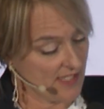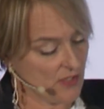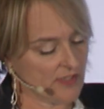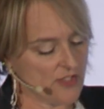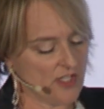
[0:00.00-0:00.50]

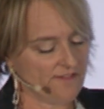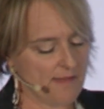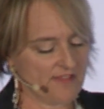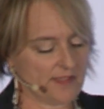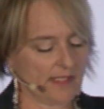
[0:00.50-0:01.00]
commend
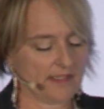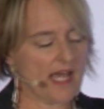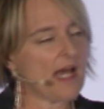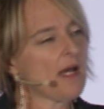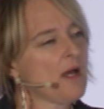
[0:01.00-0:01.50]
the
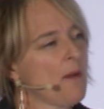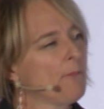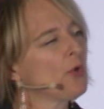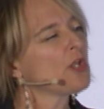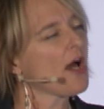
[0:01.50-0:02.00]
leadership of the
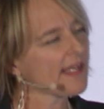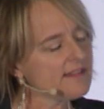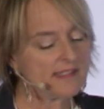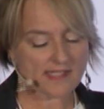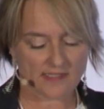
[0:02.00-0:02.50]

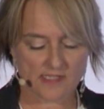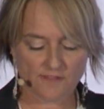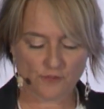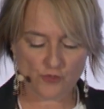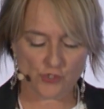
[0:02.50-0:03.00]

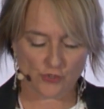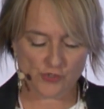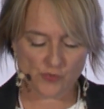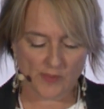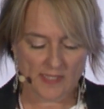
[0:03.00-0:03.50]
YWVA for their
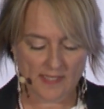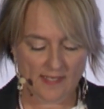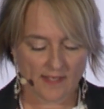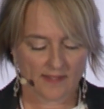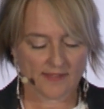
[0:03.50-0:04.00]
initiative
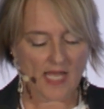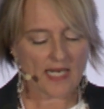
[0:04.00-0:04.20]
today